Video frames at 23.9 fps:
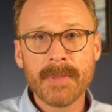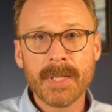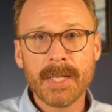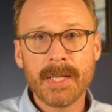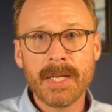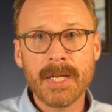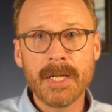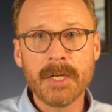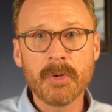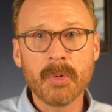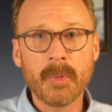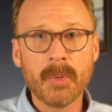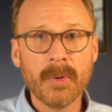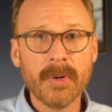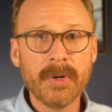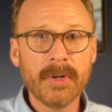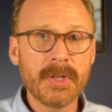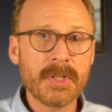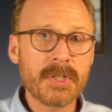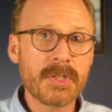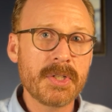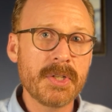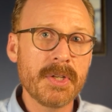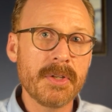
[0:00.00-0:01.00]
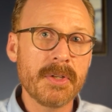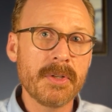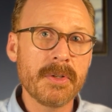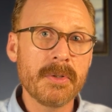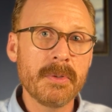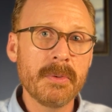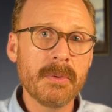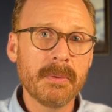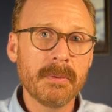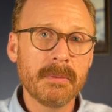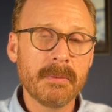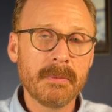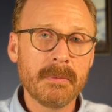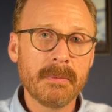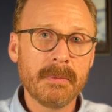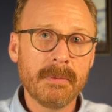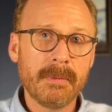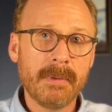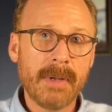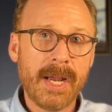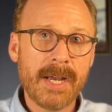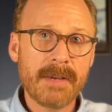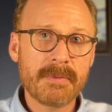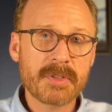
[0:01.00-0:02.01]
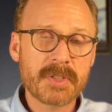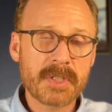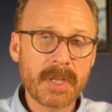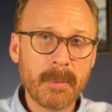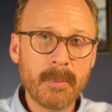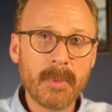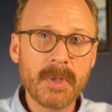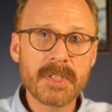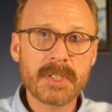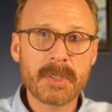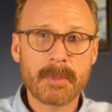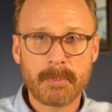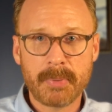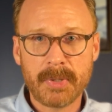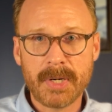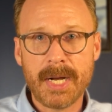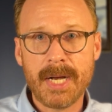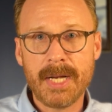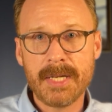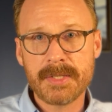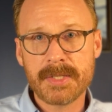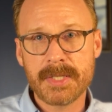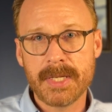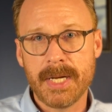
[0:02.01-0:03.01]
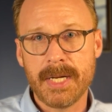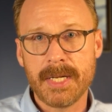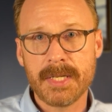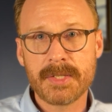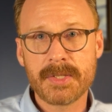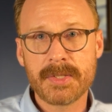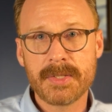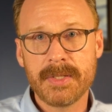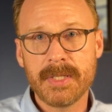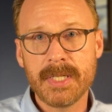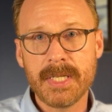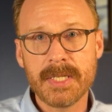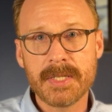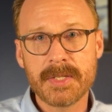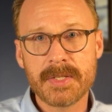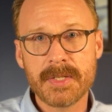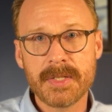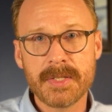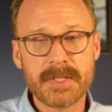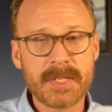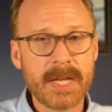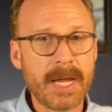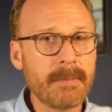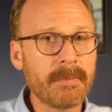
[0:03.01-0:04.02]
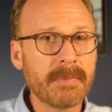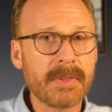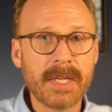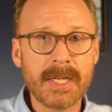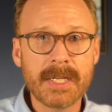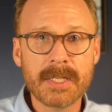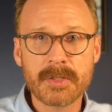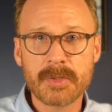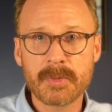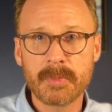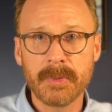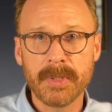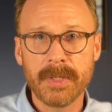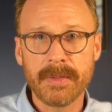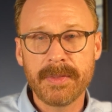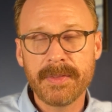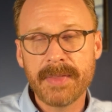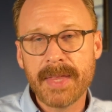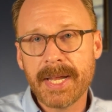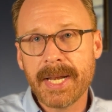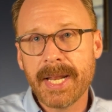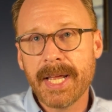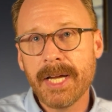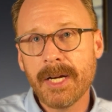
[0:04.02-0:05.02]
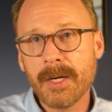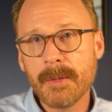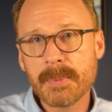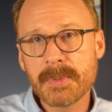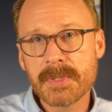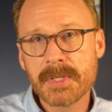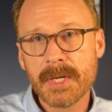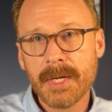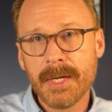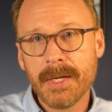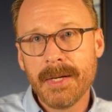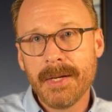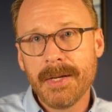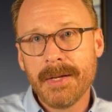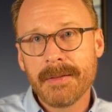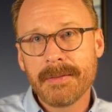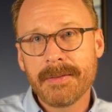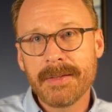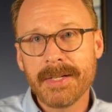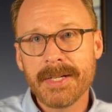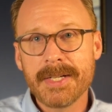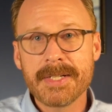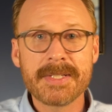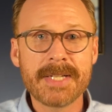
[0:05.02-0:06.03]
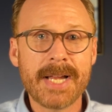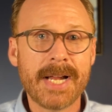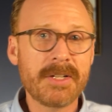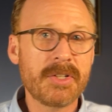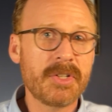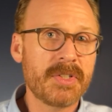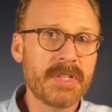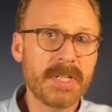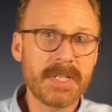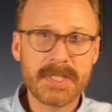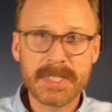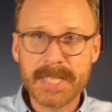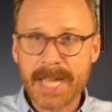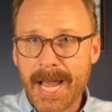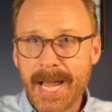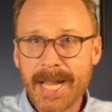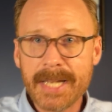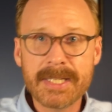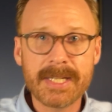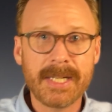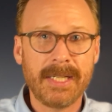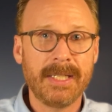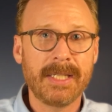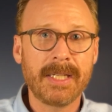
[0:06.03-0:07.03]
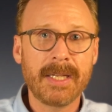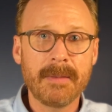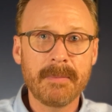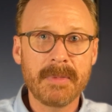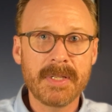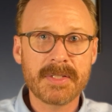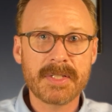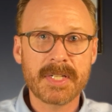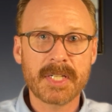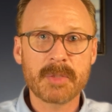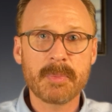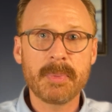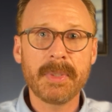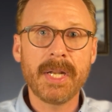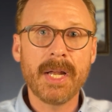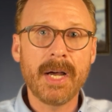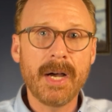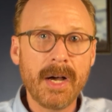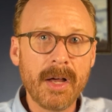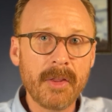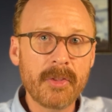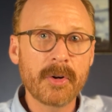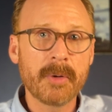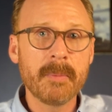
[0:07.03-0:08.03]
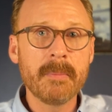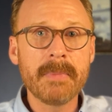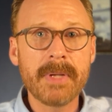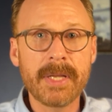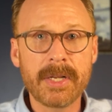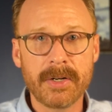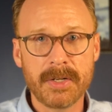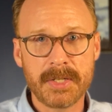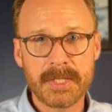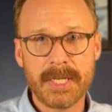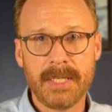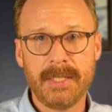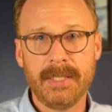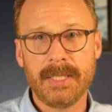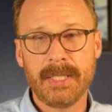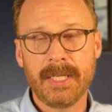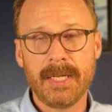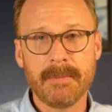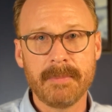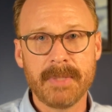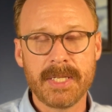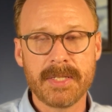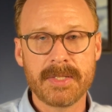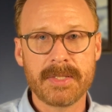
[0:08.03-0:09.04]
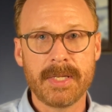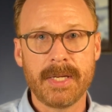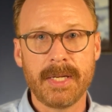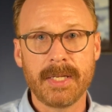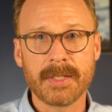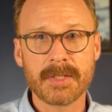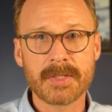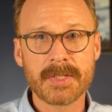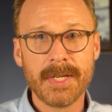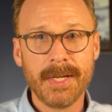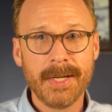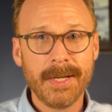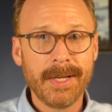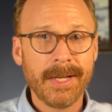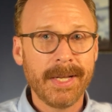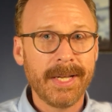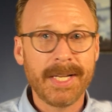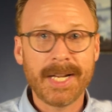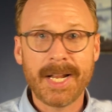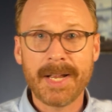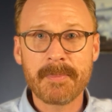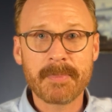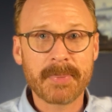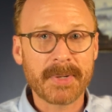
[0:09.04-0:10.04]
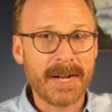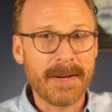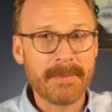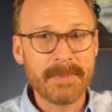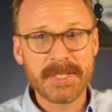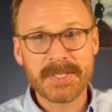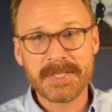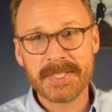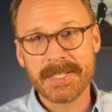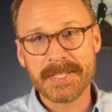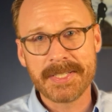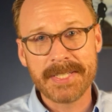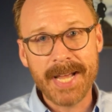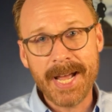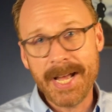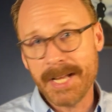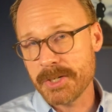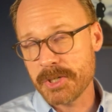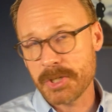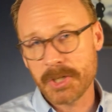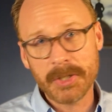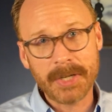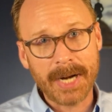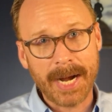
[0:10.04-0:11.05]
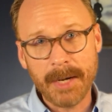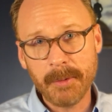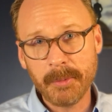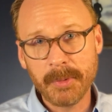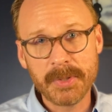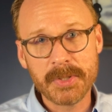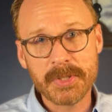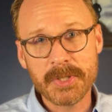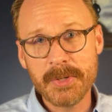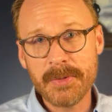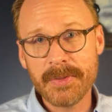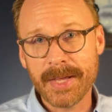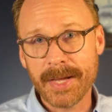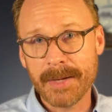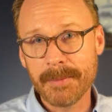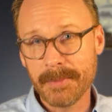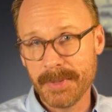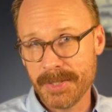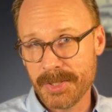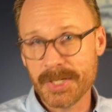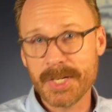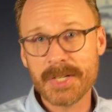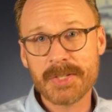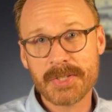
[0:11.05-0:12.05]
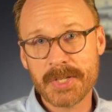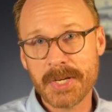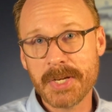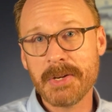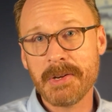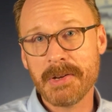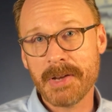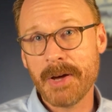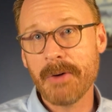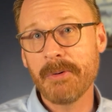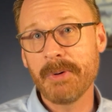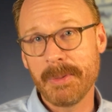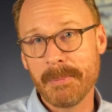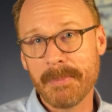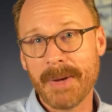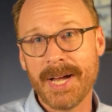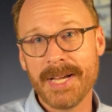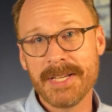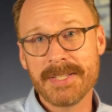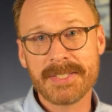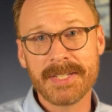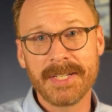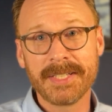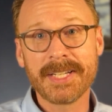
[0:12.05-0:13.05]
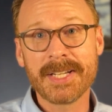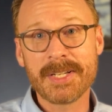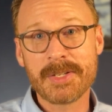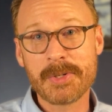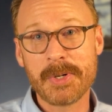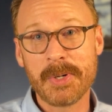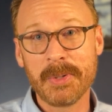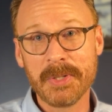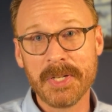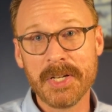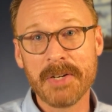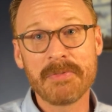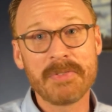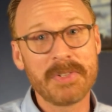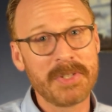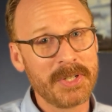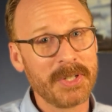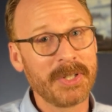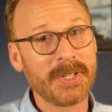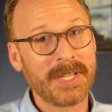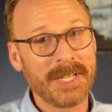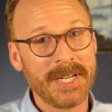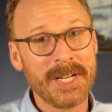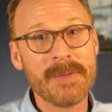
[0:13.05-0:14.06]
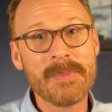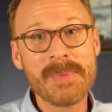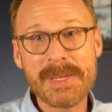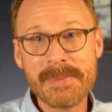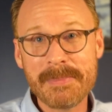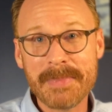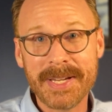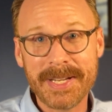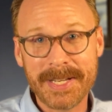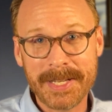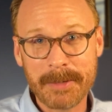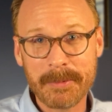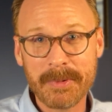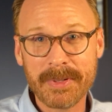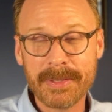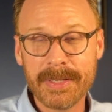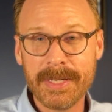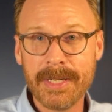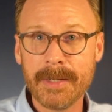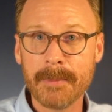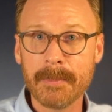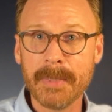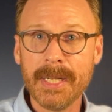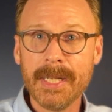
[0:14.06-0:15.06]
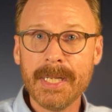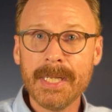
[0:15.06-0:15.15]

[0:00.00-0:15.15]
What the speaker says: in order to have someone to process these same things with. That helps, that it's not just his dad telling him these things, but other men are telling him these things. And I promised this dad, sure, I will do that, but just so you know, when my son gets old enough, you're going to be meeting with him.